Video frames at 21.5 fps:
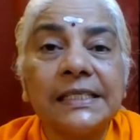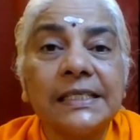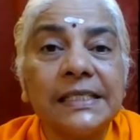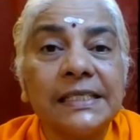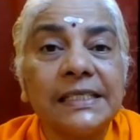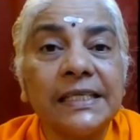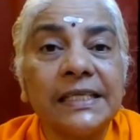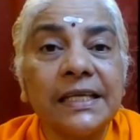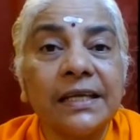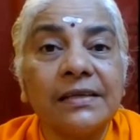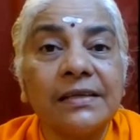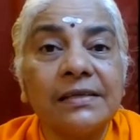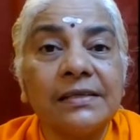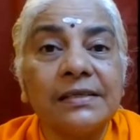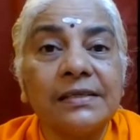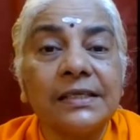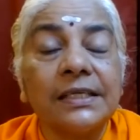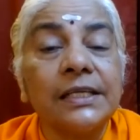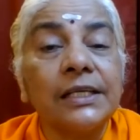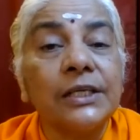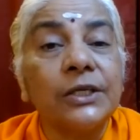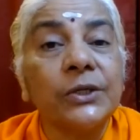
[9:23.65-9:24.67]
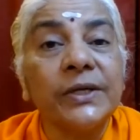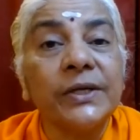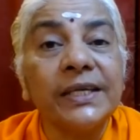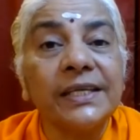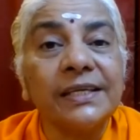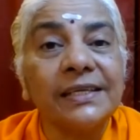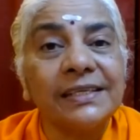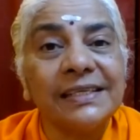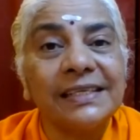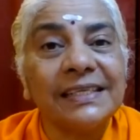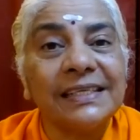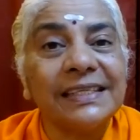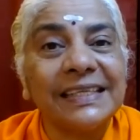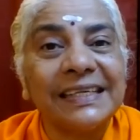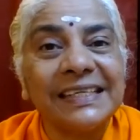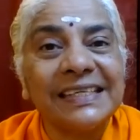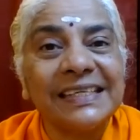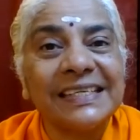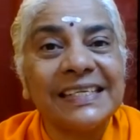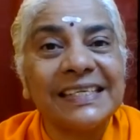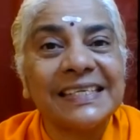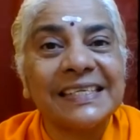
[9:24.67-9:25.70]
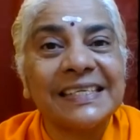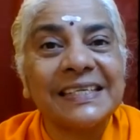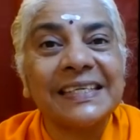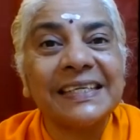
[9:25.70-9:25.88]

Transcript: in the second, a lawyer in the third.